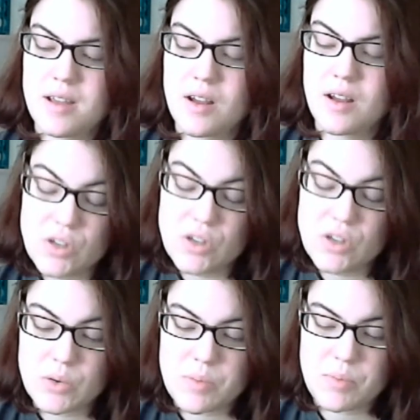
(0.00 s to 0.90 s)

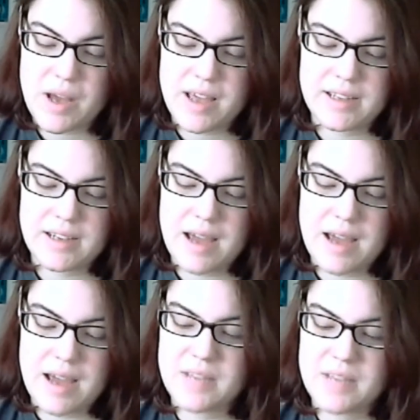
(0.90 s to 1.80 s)
Too, but
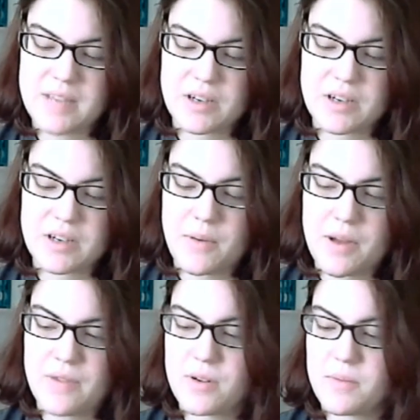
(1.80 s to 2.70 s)
I'm not going to shy
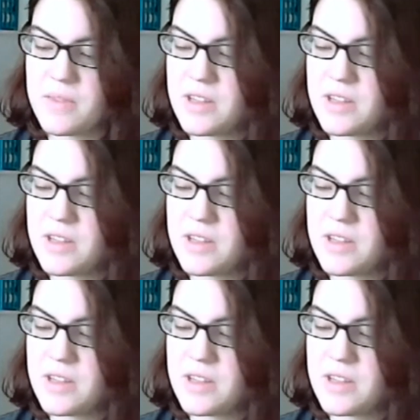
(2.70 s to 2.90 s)
away from